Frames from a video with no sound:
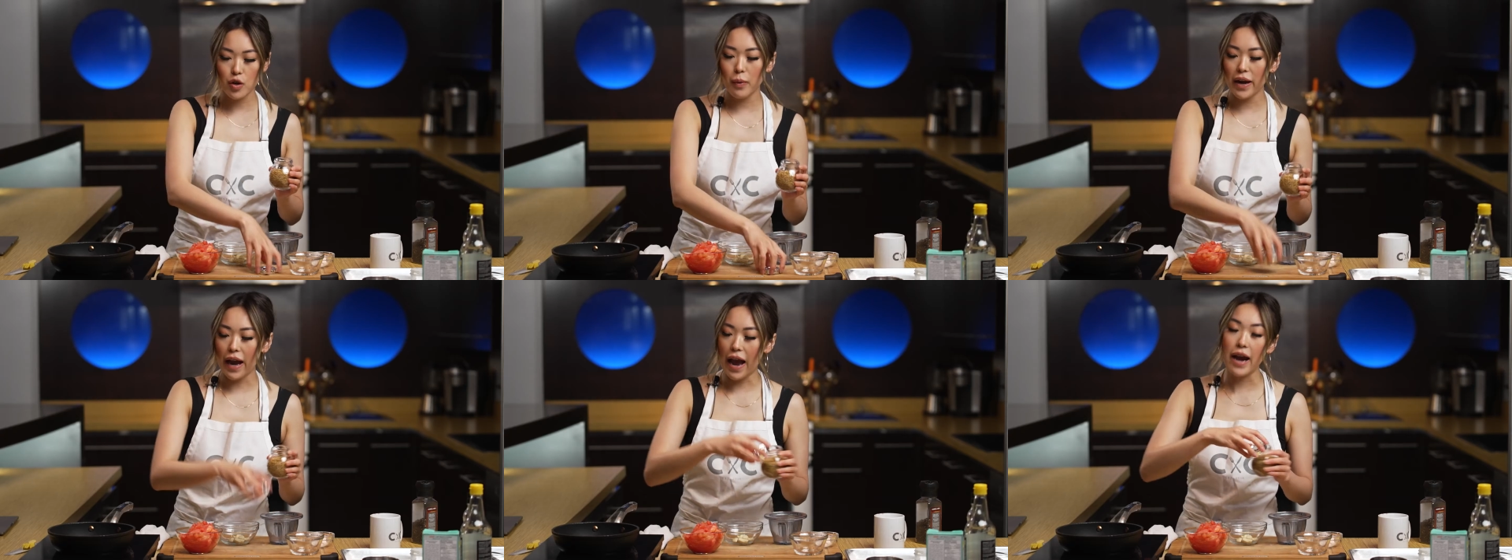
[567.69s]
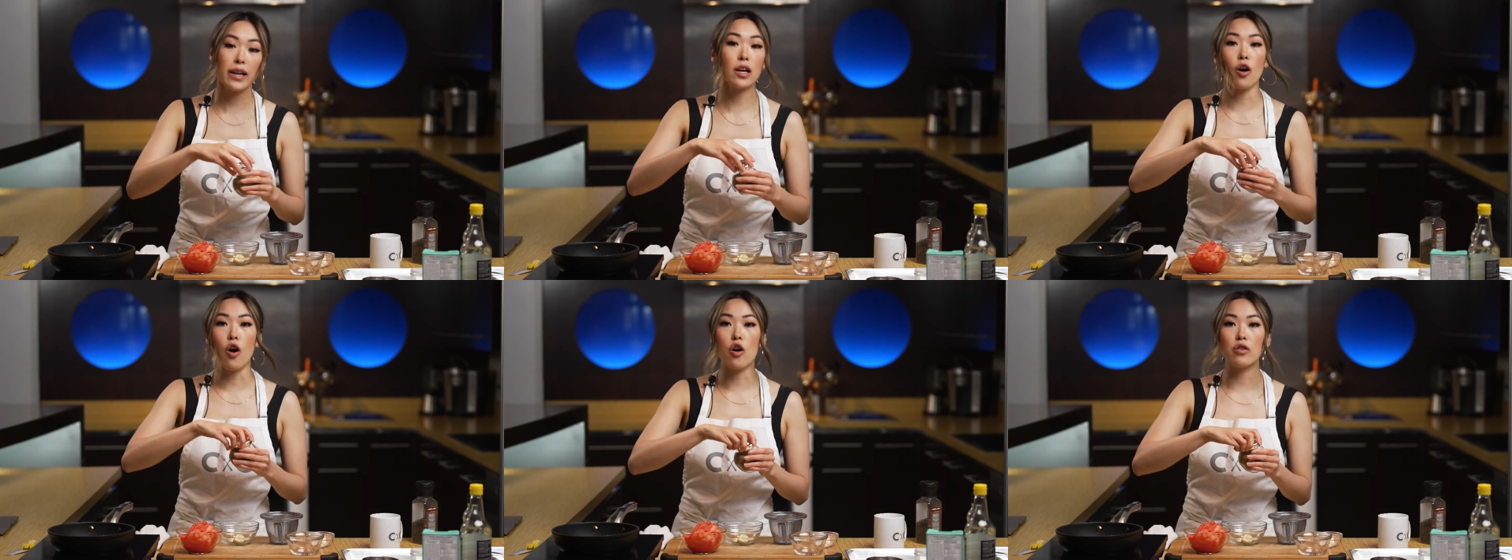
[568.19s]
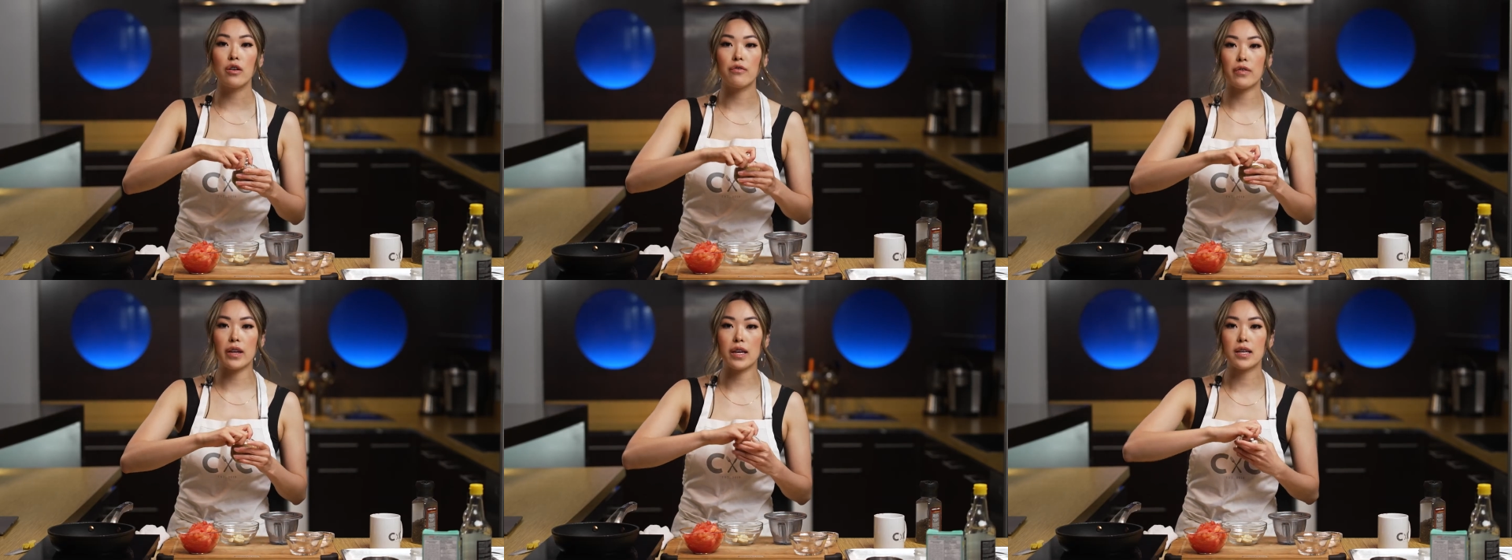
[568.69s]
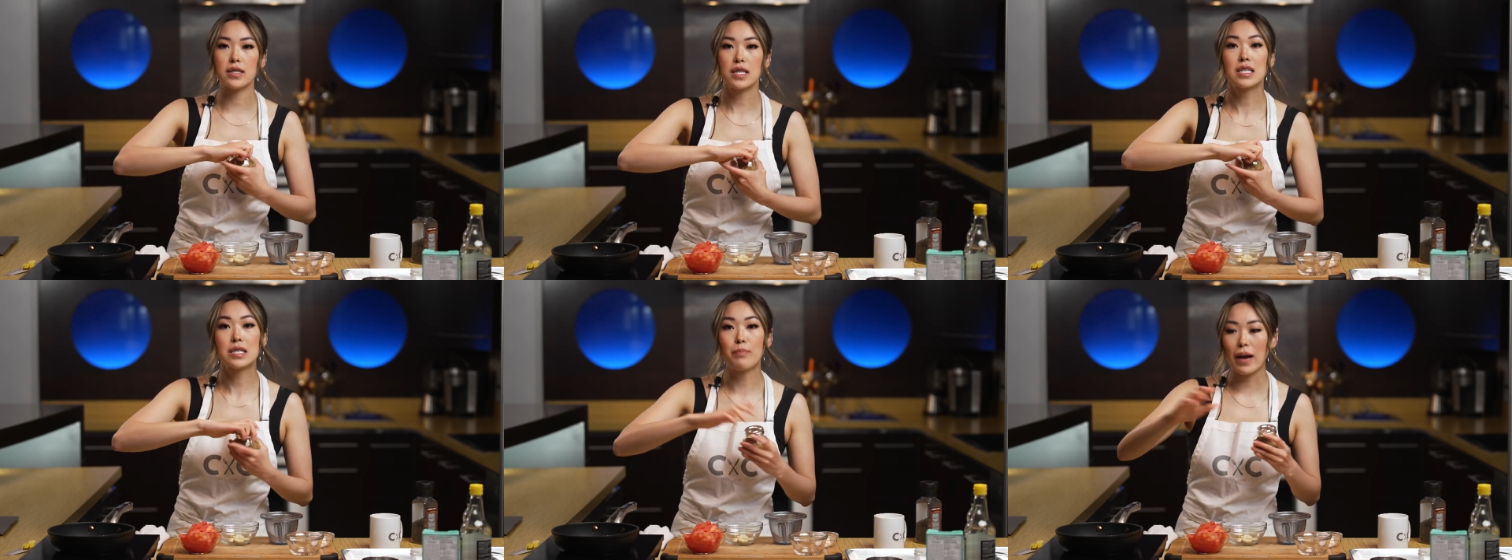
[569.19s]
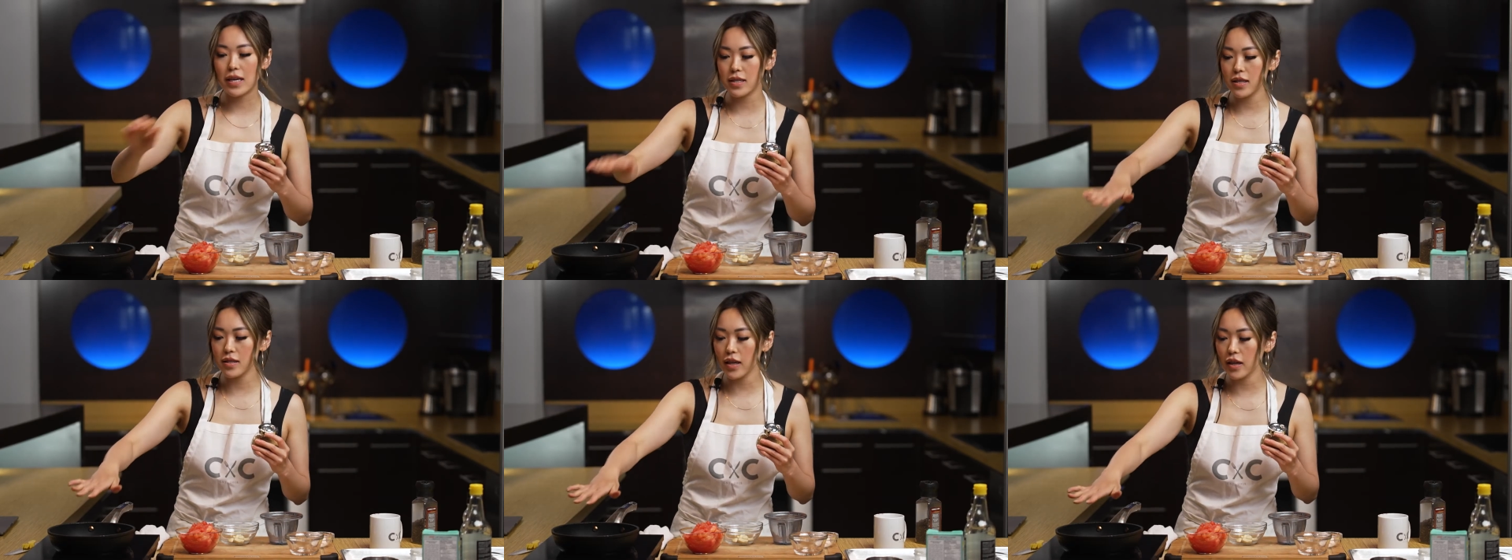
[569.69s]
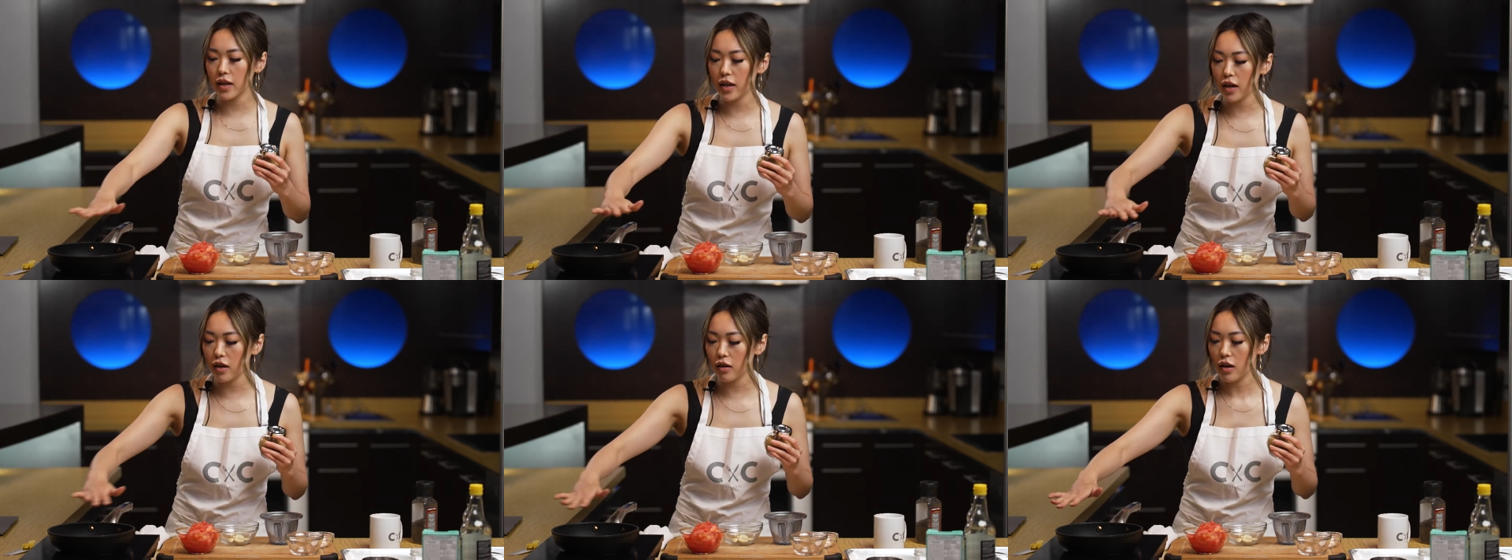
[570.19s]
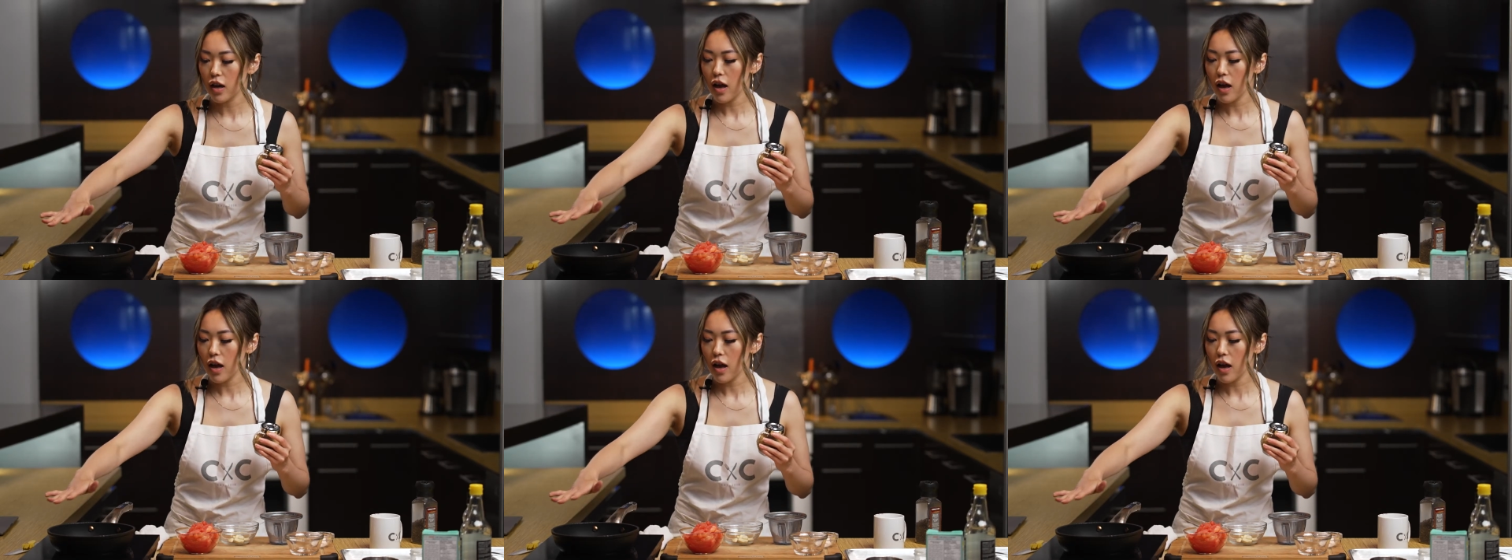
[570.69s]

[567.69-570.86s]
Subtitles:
by adding all of these spices in here,